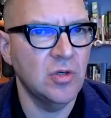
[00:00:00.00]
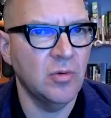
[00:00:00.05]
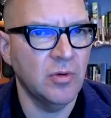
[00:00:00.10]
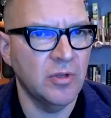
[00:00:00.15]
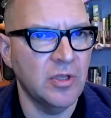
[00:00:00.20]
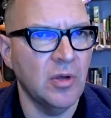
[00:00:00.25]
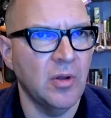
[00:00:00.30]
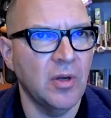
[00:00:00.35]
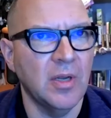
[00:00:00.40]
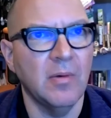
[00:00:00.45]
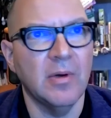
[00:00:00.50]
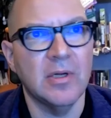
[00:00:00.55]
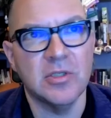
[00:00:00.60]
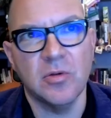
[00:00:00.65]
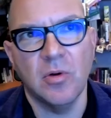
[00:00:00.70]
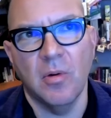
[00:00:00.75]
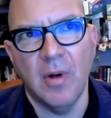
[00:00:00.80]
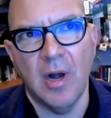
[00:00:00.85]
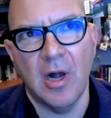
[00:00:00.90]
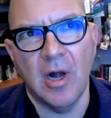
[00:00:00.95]
who were the only ones
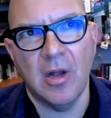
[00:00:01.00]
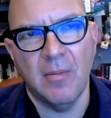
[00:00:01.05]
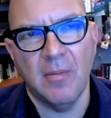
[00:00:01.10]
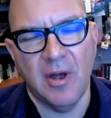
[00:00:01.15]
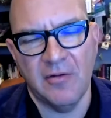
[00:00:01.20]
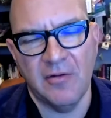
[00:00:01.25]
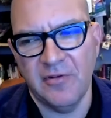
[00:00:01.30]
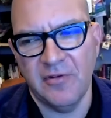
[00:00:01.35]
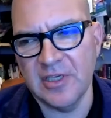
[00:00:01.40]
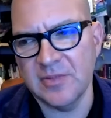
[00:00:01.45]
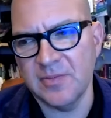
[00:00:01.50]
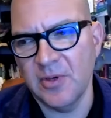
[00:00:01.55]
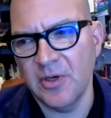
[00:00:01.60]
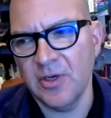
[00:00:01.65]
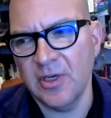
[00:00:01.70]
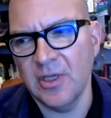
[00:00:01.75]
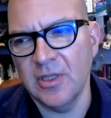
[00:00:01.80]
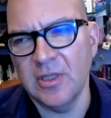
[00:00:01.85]
who were welcome on Facebook.